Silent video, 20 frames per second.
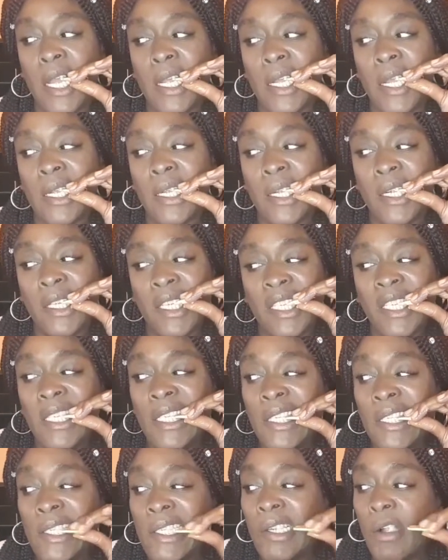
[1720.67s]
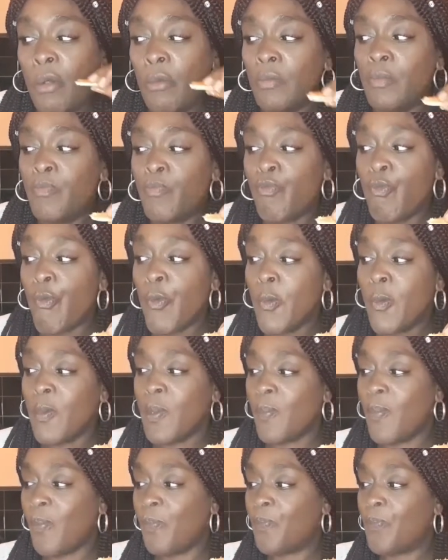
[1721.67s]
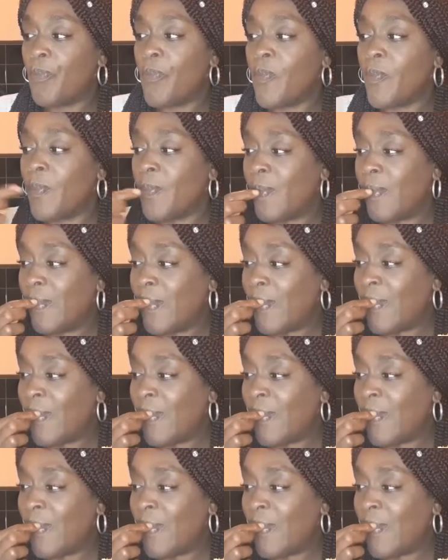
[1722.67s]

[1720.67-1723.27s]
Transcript: think I can make her happy? Like, you know?